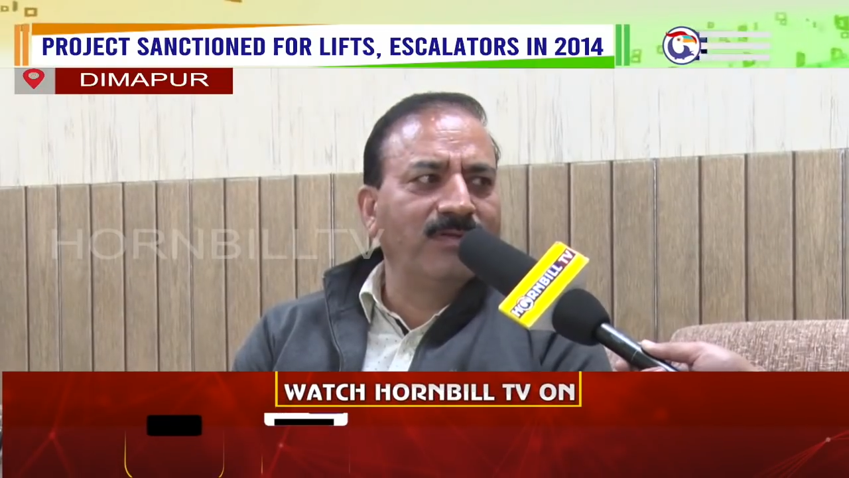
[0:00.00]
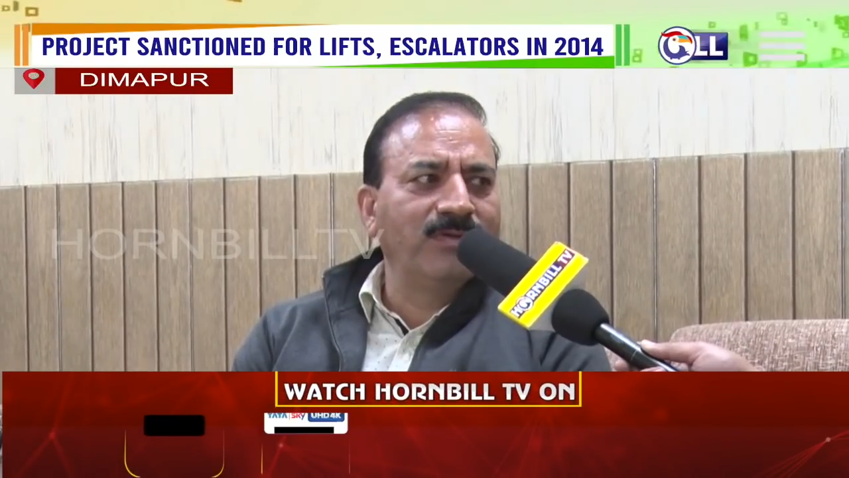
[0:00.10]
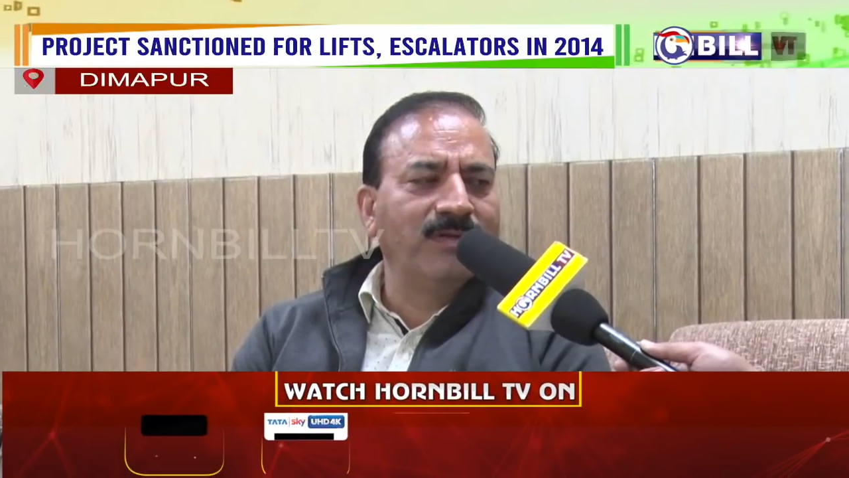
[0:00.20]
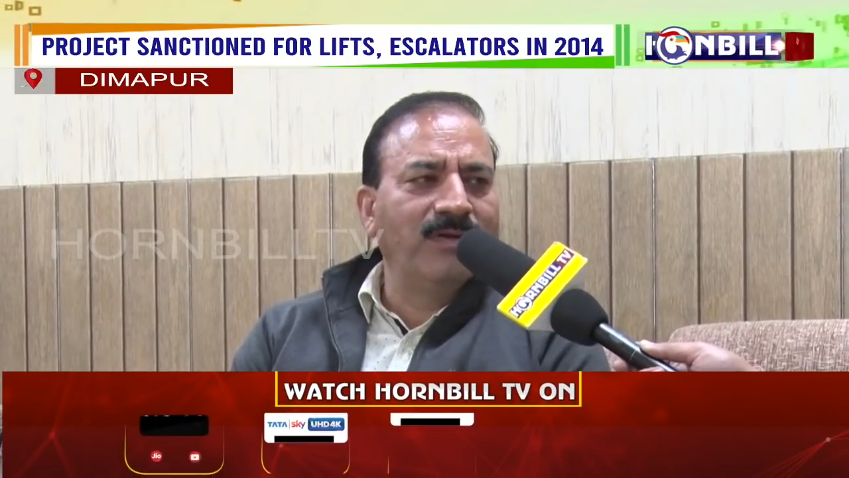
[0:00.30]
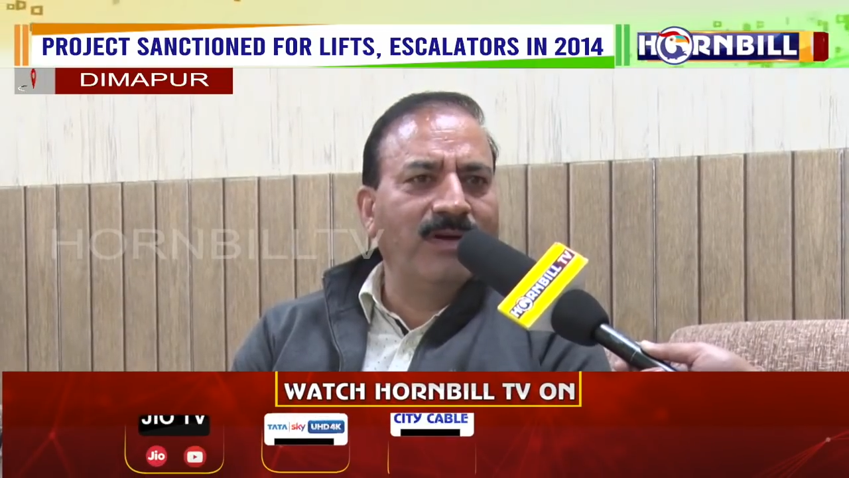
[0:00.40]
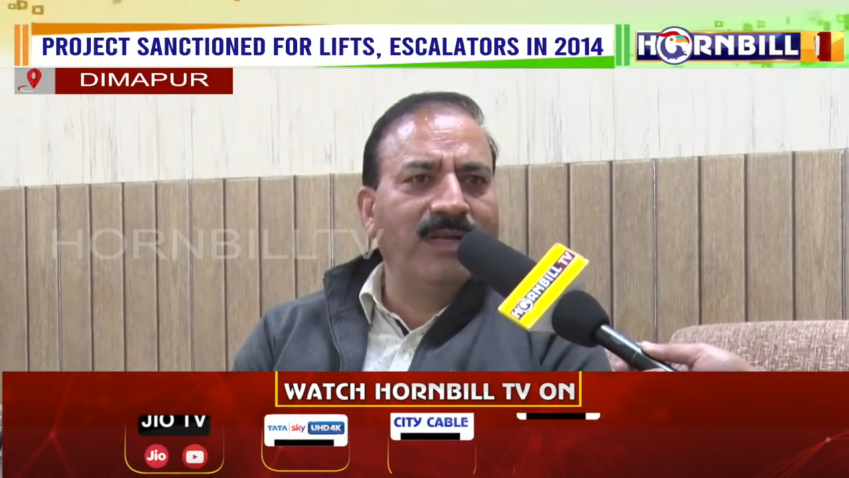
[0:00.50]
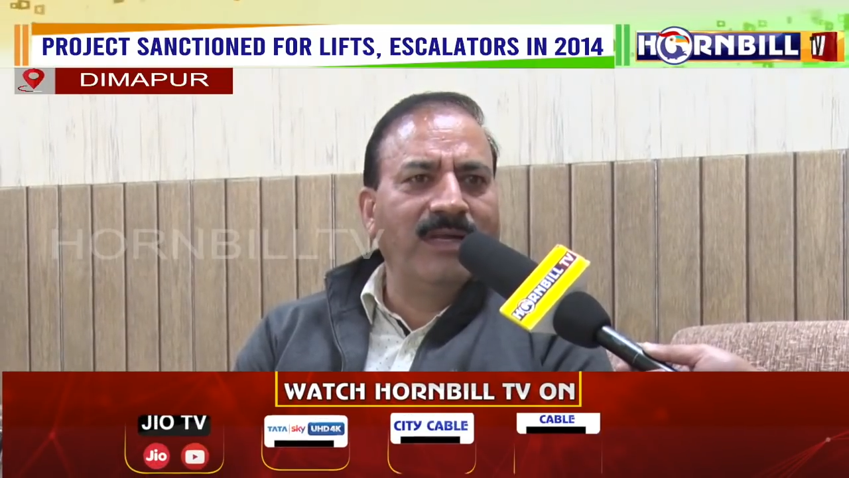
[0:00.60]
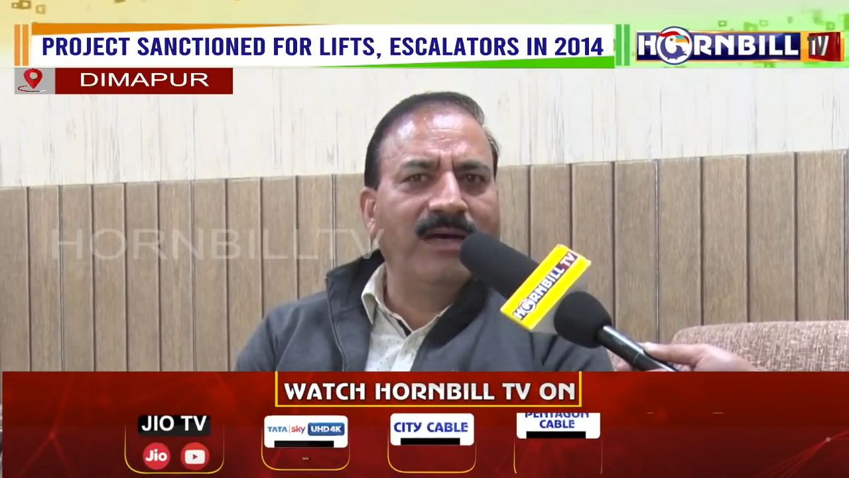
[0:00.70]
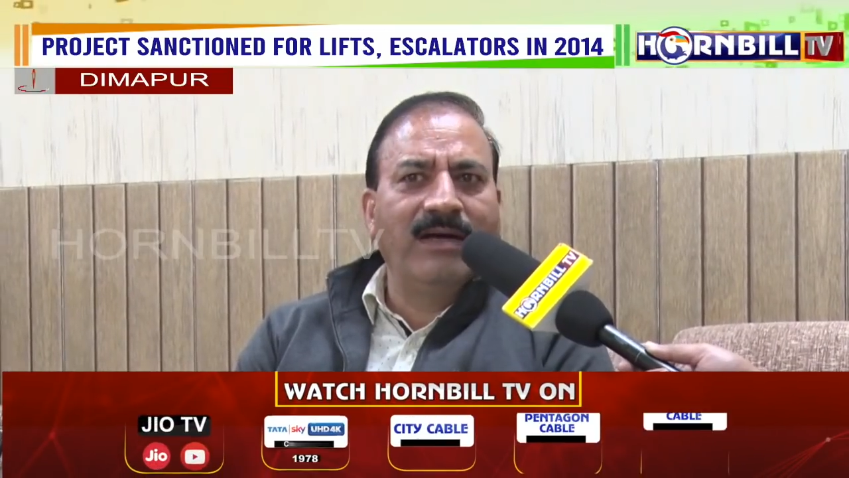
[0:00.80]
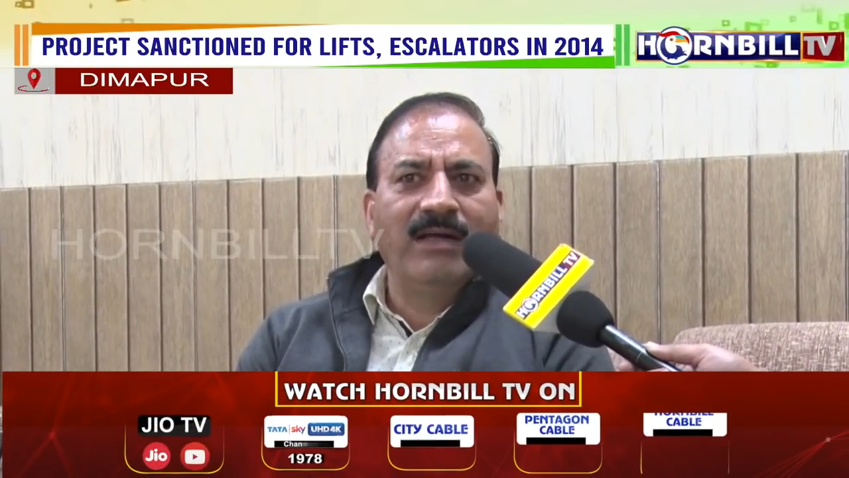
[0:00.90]
should only
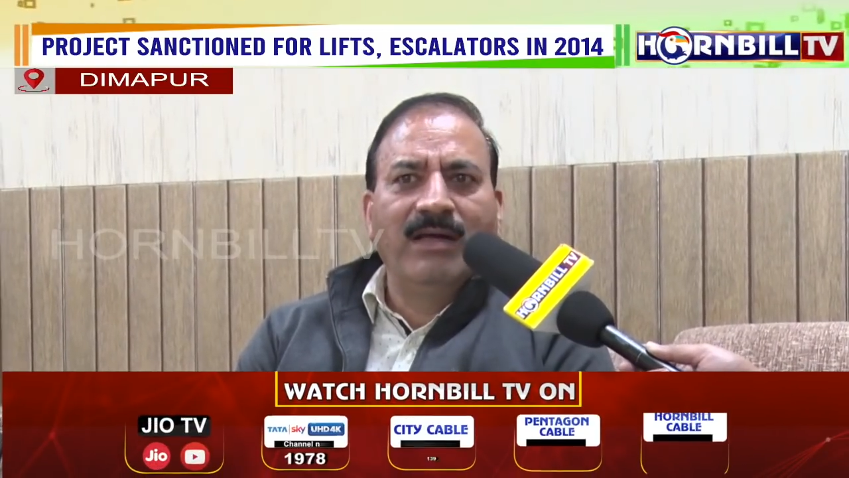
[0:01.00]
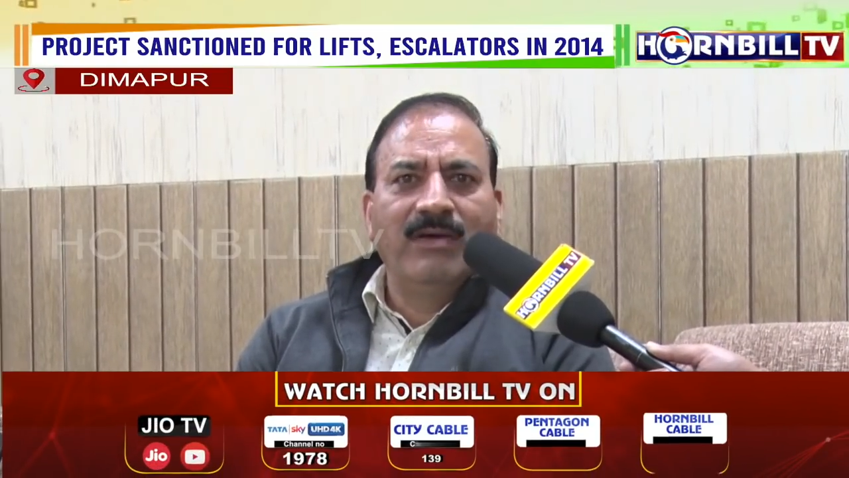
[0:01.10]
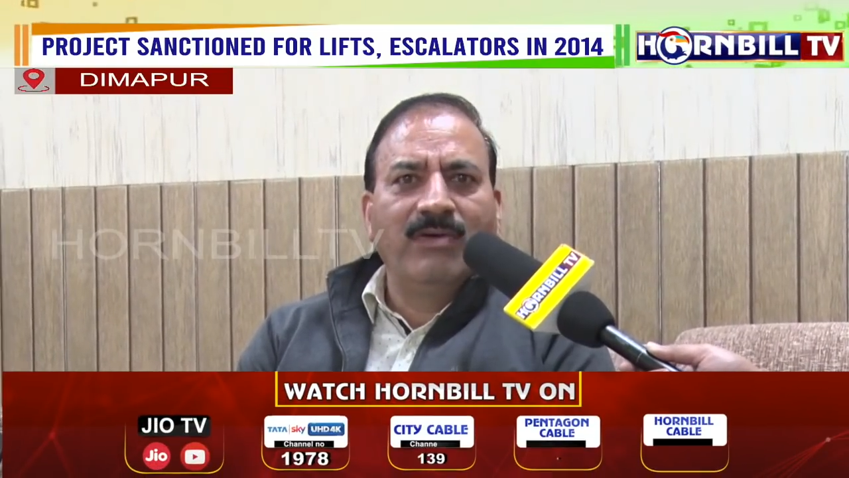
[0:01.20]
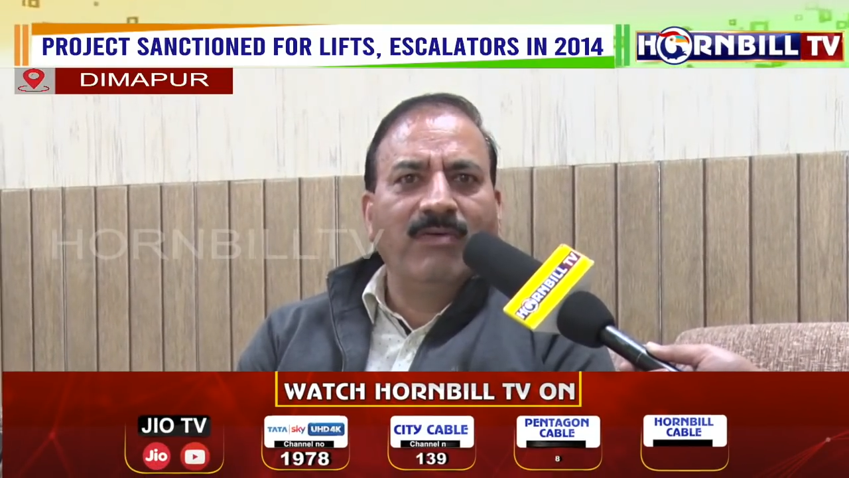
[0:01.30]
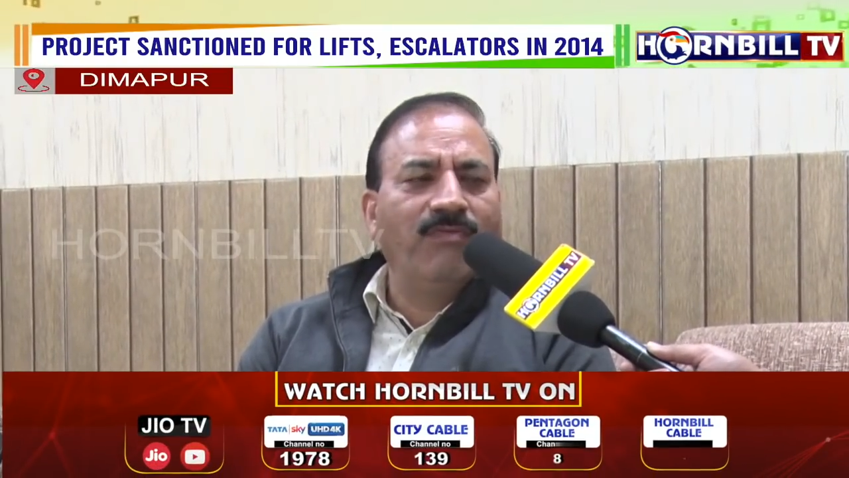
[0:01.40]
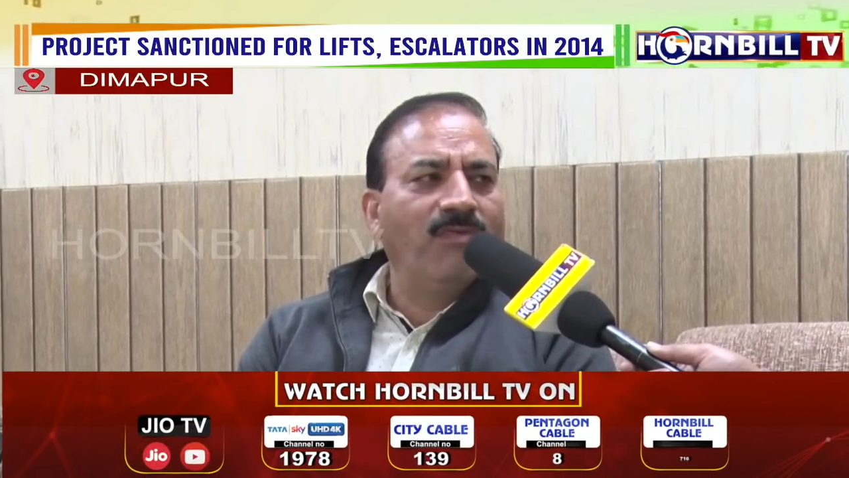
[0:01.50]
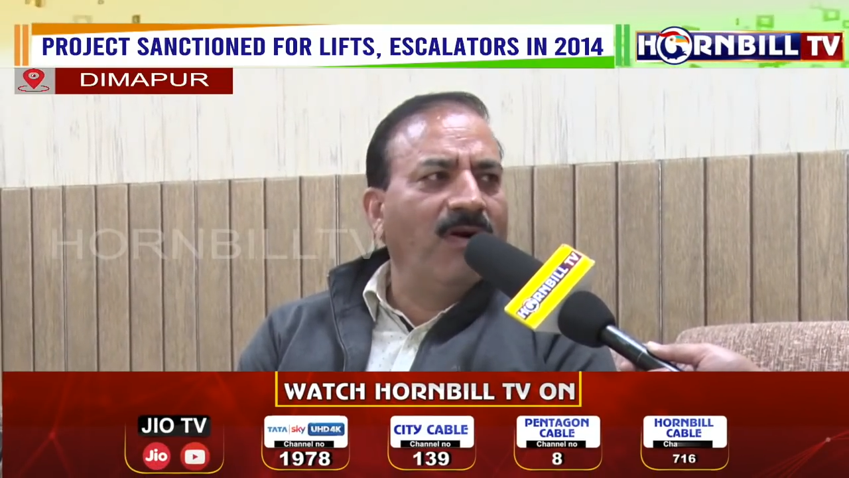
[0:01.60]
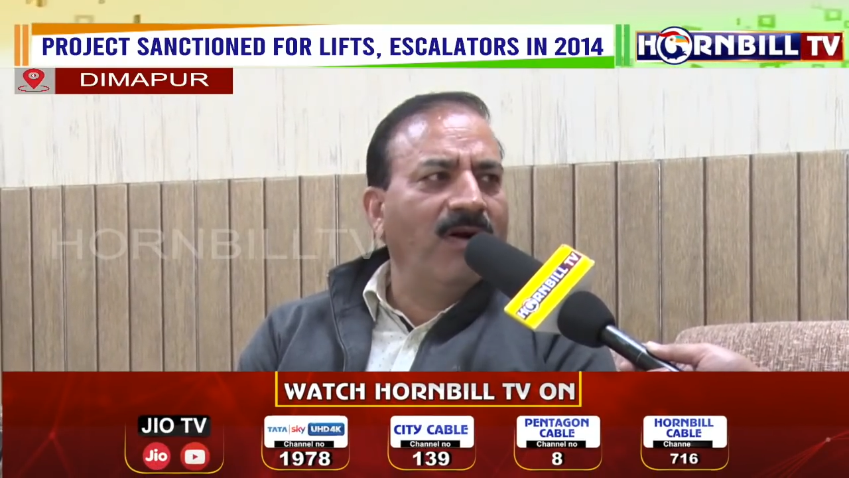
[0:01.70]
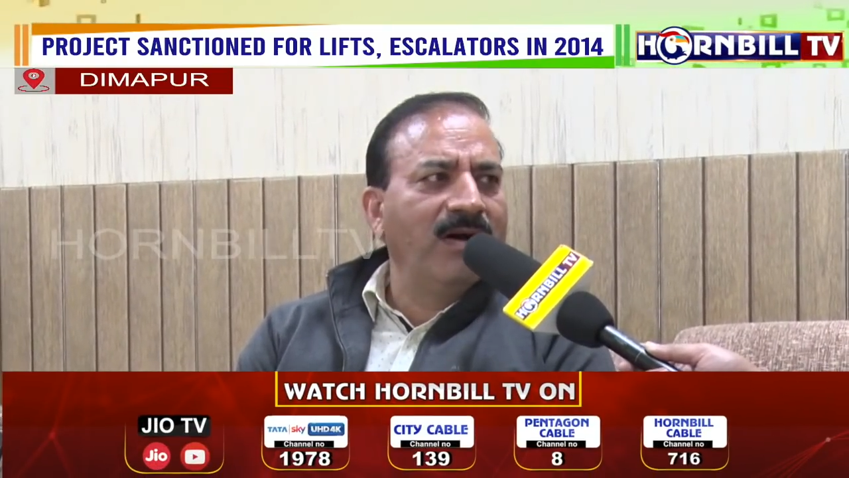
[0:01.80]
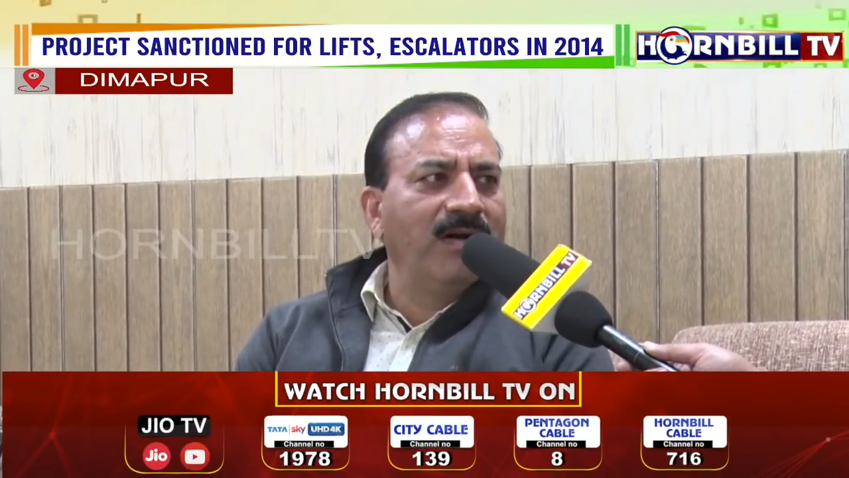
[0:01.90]
uh, you know
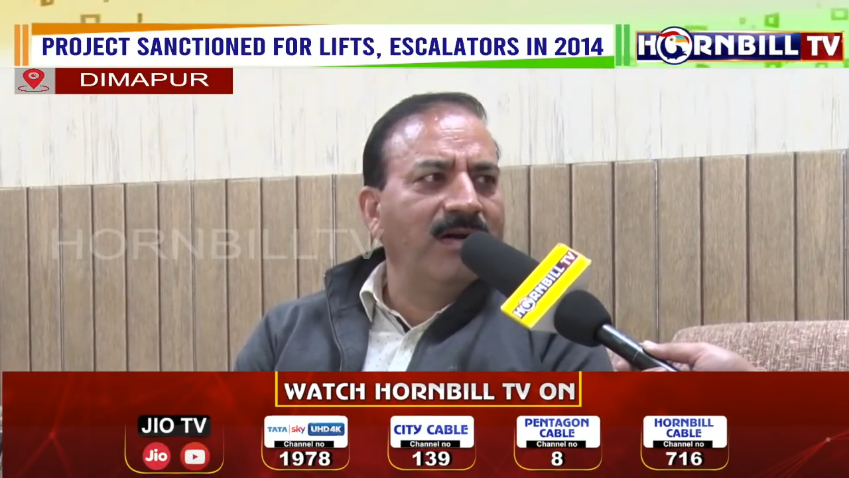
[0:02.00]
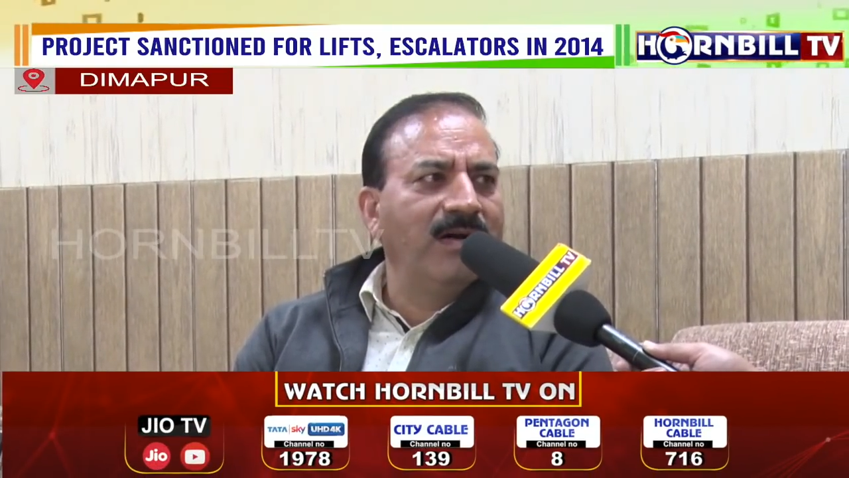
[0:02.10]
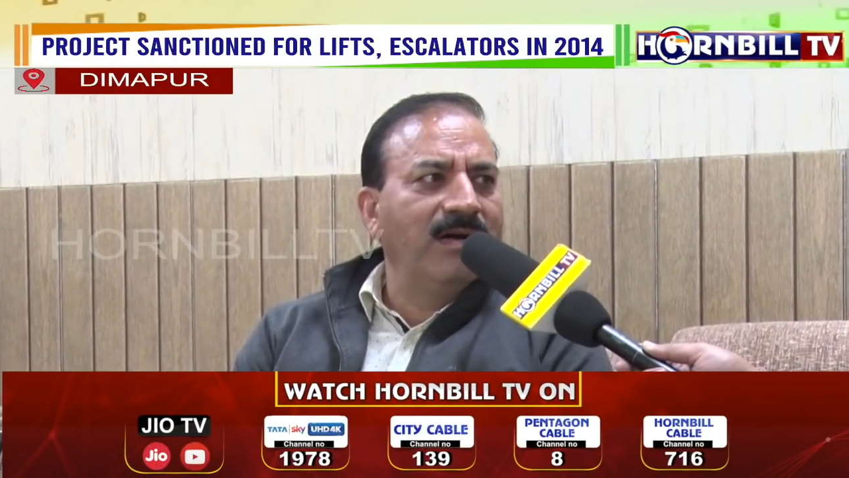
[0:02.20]
walk uh,